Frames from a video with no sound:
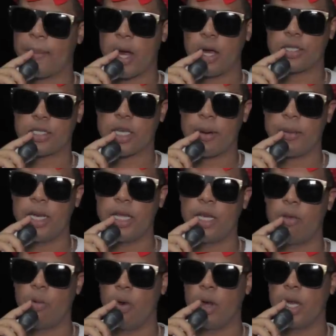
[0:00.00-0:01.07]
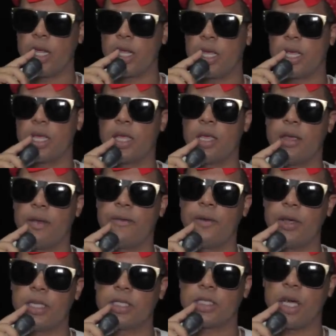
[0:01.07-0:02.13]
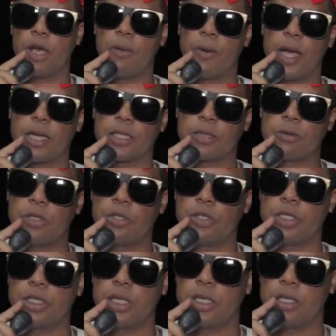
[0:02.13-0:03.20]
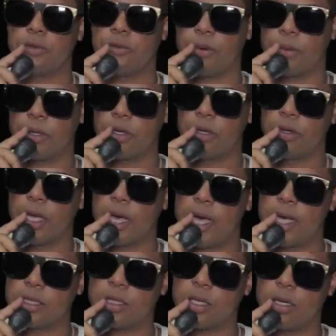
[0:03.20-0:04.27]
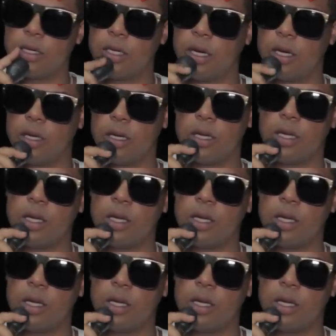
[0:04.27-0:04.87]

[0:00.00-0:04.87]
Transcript: of merch coming in the morning. Finna start rocking some new shit from the new line. So you know,